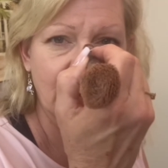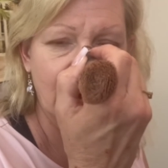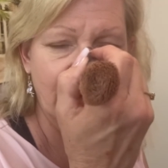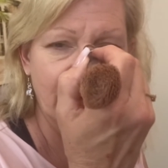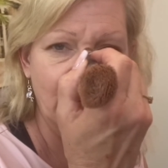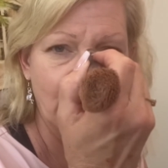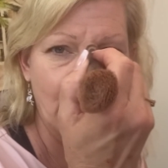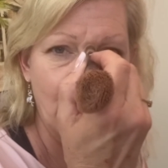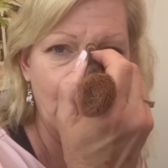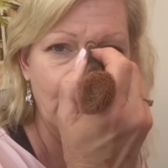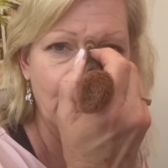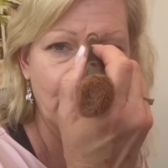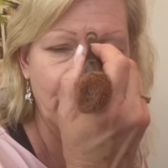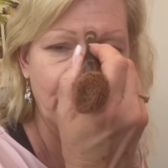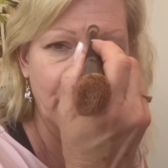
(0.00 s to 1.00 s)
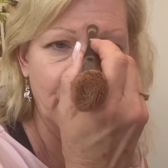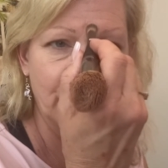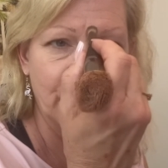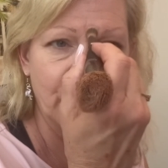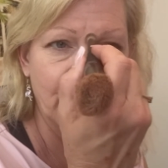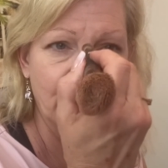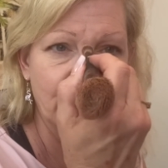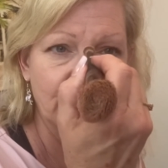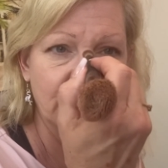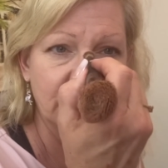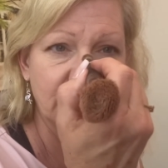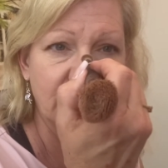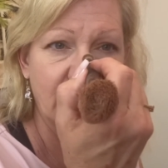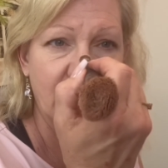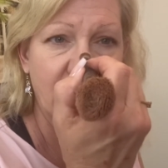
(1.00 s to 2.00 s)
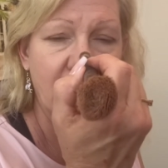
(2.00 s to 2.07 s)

of a longer, thinner nose.